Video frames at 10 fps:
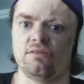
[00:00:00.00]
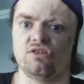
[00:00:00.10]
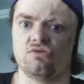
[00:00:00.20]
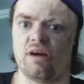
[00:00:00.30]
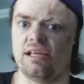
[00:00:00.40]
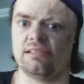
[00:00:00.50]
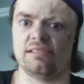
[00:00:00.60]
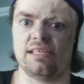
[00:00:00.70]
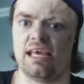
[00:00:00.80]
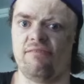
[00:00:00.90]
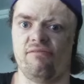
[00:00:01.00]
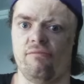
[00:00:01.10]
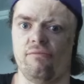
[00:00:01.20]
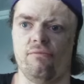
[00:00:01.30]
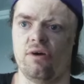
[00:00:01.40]
to try and save
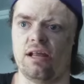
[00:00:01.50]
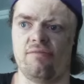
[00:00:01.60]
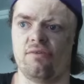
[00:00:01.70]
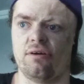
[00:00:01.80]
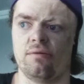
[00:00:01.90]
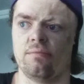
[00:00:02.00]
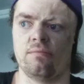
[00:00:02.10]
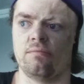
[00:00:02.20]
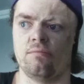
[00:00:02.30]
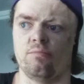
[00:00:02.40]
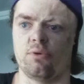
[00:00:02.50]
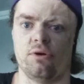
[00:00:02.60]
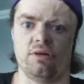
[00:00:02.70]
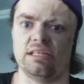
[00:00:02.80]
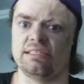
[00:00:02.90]
whatever
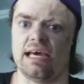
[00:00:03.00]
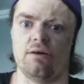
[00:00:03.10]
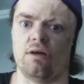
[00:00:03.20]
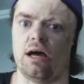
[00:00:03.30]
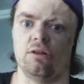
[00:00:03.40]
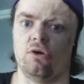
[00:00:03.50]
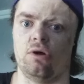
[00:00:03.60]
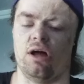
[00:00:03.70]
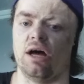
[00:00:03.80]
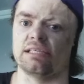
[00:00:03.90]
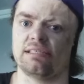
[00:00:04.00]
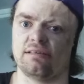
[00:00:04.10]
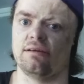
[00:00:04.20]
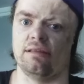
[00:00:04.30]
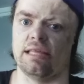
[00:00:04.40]
broken down hollow
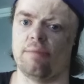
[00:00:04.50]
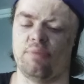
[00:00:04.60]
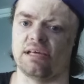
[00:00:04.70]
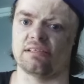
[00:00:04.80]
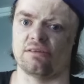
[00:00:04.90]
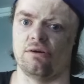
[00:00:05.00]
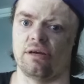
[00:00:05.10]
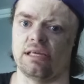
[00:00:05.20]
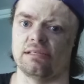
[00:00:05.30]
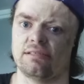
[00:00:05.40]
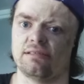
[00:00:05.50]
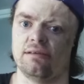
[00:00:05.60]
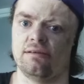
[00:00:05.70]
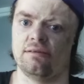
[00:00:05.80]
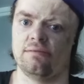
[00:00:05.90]
husk that Pixar is.